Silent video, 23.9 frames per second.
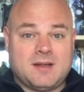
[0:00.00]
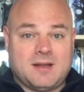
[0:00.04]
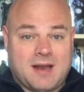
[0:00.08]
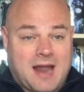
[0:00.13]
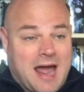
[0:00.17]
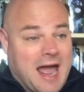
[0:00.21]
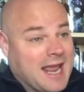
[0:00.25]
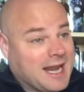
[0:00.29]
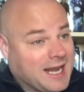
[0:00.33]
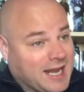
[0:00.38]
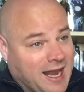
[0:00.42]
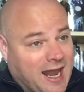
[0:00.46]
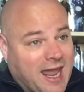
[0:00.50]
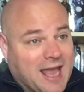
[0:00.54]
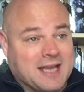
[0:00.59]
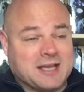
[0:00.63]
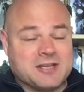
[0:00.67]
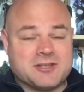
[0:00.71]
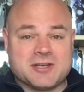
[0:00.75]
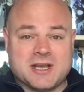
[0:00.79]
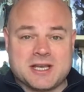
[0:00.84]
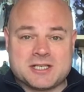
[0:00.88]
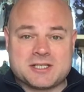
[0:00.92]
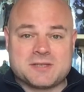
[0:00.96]
I like
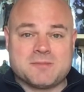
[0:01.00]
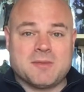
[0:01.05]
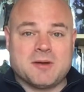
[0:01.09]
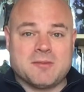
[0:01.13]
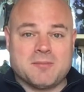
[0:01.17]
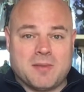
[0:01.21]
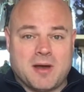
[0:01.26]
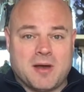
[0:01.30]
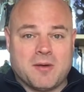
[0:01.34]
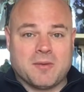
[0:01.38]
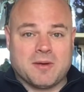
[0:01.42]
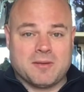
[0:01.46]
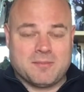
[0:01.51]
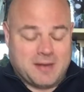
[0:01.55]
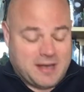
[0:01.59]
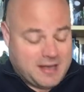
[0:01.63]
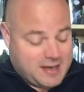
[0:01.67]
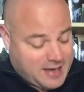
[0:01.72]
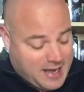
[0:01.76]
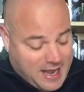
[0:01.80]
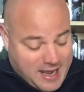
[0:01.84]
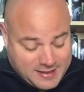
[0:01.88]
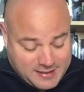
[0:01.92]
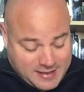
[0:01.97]
Jason Momoa,
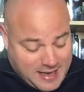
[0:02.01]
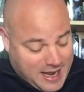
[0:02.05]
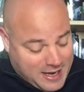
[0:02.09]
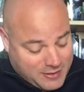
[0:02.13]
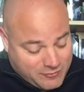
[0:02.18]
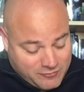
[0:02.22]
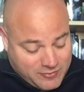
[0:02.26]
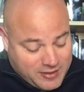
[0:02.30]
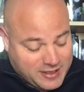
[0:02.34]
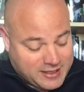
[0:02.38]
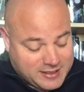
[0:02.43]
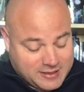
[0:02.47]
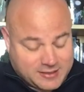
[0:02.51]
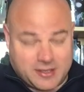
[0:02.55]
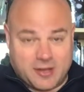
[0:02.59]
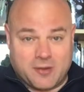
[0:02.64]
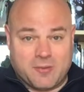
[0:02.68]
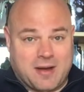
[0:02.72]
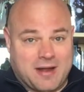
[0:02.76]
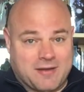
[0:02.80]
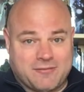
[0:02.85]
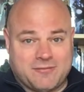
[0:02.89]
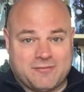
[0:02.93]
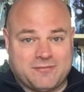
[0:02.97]
man. I really
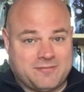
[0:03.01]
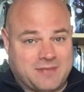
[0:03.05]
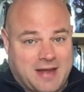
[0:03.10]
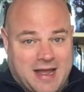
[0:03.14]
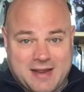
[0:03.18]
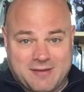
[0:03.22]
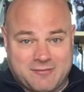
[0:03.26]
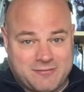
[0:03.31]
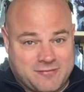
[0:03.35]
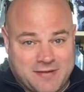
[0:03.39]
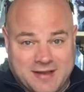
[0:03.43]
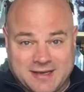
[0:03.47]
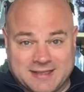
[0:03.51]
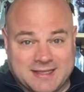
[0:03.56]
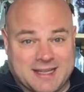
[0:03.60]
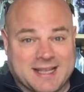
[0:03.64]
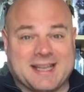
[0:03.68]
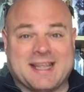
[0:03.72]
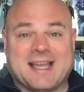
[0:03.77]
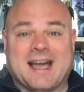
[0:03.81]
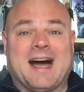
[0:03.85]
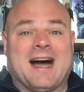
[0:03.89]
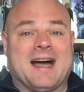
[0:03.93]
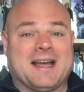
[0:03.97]
do. I think the
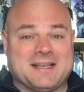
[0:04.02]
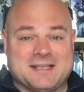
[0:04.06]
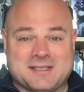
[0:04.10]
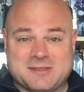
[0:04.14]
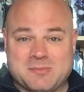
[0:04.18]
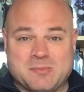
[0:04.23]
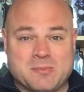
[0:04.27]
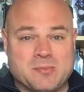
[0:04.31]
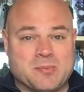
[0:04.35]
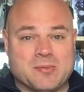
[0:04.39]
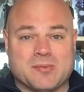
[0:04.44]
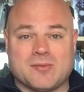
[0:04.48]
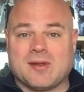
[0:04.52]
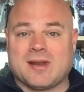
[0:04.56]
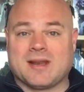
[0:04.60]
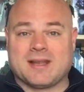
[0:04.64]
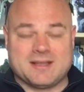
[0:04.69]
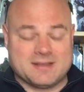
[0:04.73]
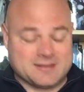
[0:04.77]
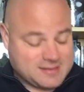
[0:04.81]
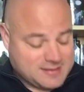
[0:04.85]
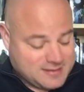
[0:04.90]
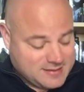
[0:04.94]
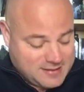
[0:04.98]
guy is
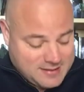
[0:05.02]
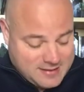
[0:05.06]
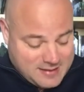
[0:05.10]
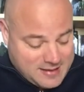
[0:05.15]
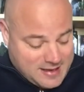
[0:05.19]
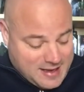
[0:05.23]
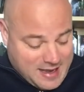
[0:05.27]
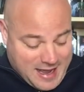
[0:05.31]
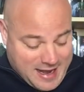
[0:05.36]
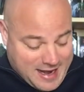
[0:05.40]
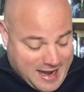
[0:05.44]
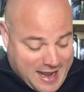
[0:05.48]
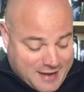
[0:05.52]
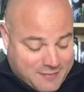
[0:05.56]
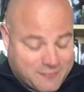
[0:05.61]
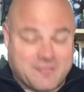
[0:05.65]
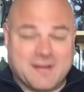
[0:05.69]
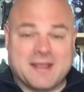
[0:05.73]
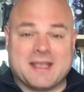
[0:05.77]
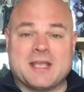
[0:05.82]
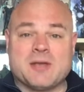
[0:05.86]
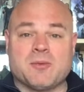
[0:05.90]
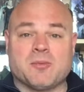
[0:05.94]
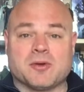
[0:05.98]
brilliant. And I
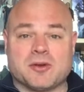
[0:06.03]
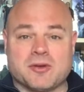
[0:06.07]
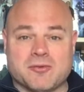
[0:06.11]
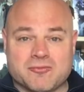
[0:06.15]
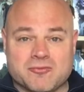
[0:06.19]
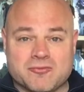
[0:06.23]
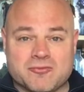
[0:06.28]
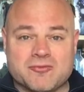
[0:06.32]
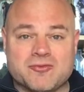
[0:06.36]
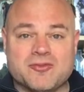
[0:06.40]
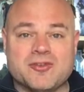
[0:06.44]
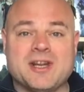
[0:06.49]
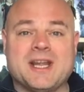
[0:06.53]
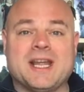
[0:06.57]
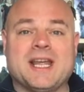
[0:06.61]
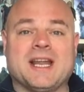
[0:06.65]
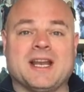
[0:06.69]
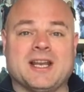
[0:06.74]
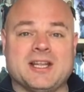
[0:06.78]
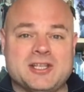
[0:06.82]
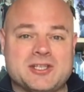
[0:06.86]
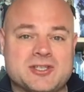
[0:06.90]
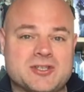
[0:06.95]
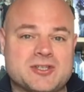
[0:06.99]
think he would have
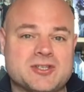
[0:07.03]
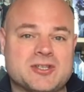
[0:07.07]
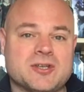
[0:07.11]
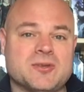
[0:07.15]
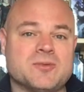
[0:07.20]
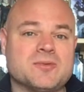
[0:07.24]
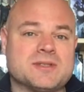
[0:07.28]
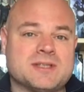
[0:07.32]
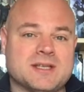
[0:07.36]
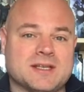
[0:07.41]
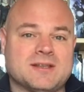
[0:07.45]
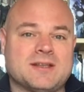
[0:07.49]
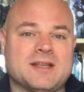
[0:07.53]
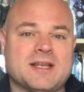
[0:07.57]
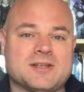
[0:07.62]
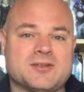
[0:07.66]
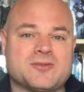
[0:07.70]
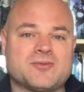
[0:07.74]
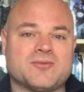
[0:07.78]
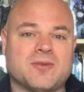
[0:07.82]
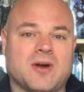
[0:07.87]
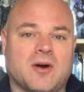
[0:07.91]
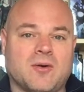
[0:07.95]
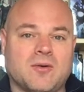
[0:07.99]
really suited
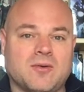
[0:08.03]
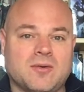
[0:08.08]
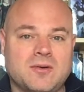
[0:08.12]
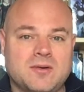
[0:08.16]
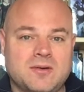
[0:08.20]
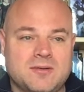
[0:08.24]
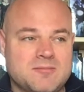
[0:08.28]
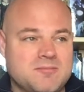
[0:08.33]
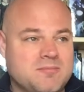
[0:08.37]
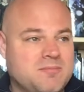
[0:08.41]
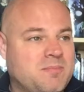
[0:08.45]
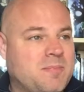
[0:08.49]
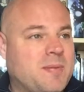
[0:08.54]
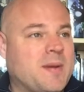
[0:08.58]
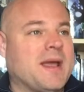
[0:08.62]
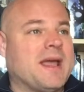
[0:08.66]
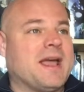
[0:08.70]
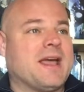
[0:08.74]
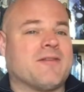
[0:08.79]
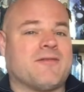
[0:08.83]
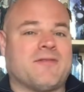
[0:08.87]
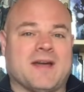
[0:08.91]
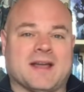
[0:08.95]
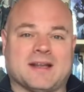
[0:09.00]
this role
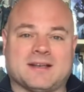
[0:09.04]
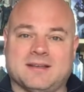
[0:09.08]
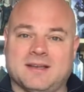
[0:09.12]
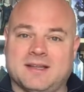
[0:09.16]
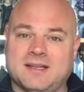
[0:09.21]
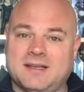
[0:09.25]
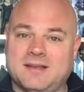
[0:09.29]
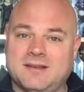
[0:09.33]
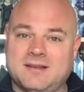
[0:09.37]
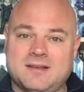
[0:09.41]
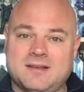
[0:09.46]
perfectly.